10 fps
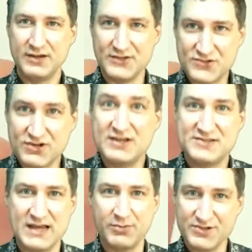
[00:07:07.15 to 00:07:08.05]
constrained
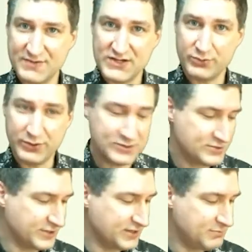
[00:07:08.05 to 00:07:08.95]
sample space when we
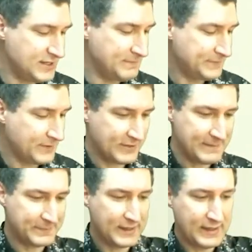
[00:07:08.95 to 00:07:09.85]
just look at B. Okay.